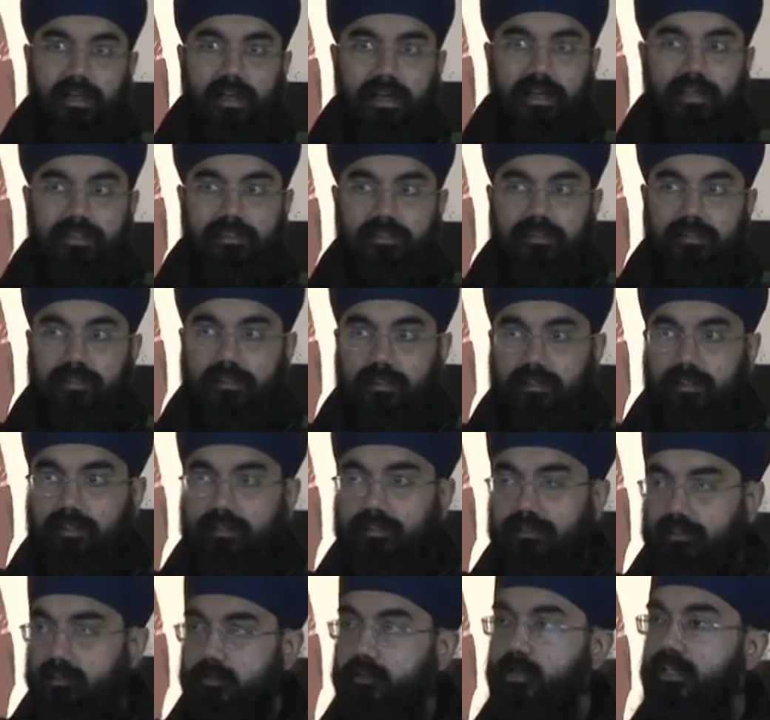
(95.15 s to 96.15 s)
It's
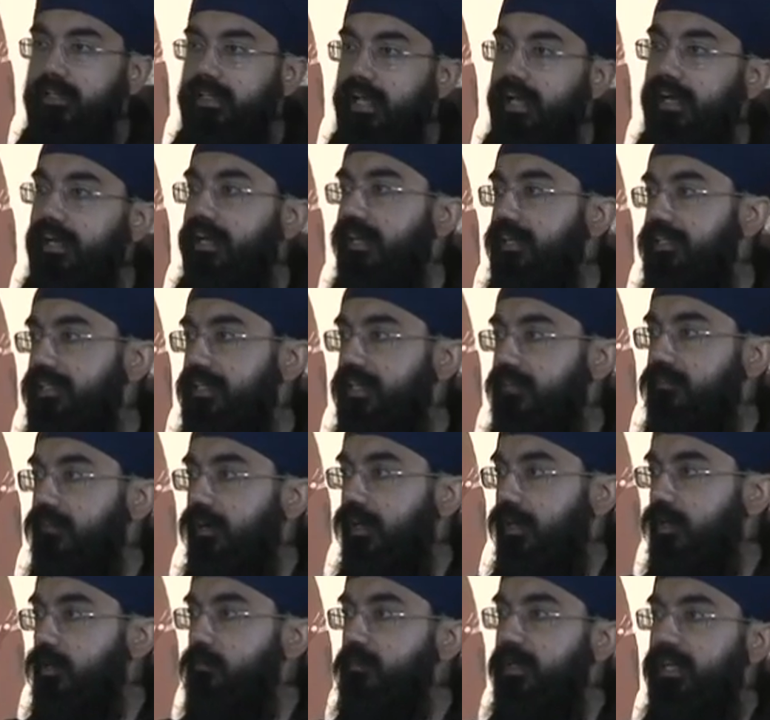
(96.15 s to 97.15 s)
do that kind of
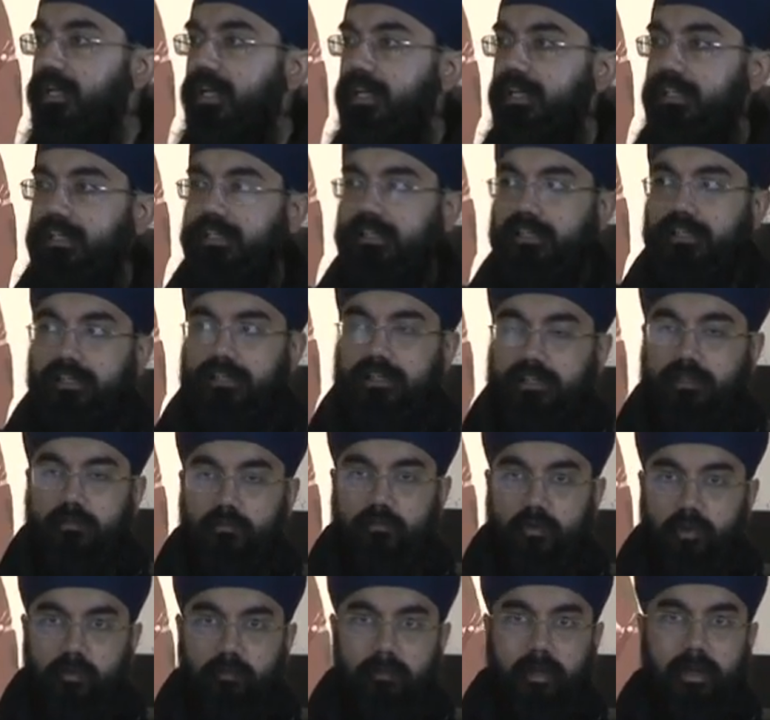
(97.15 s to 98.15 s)
Seva. I don't mean like you
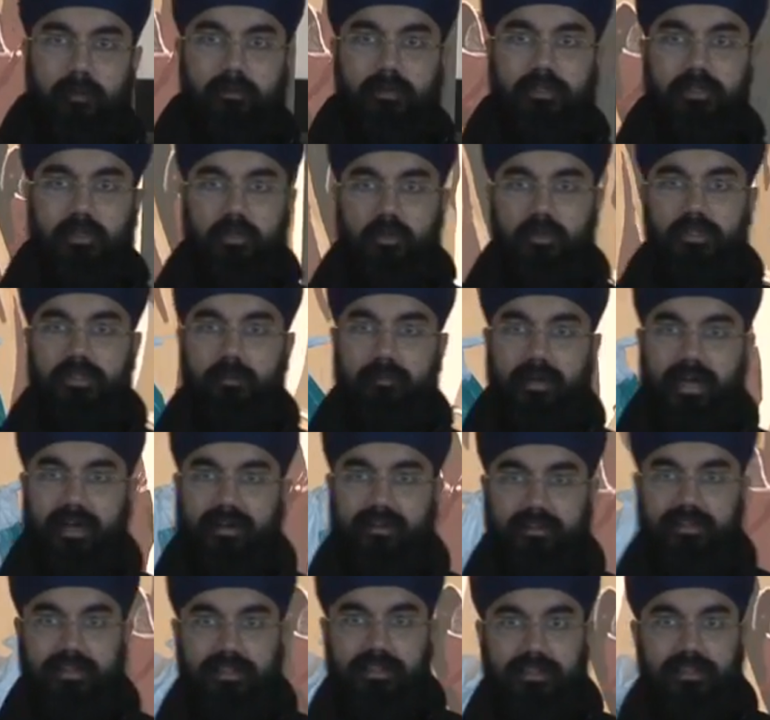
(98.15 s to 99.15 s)
move people's shoes
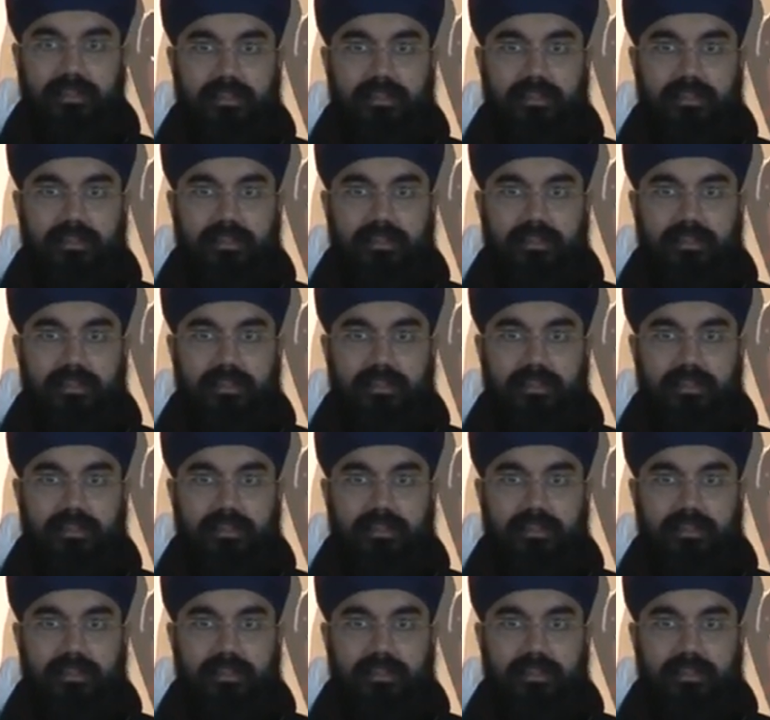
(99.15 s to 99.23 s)
about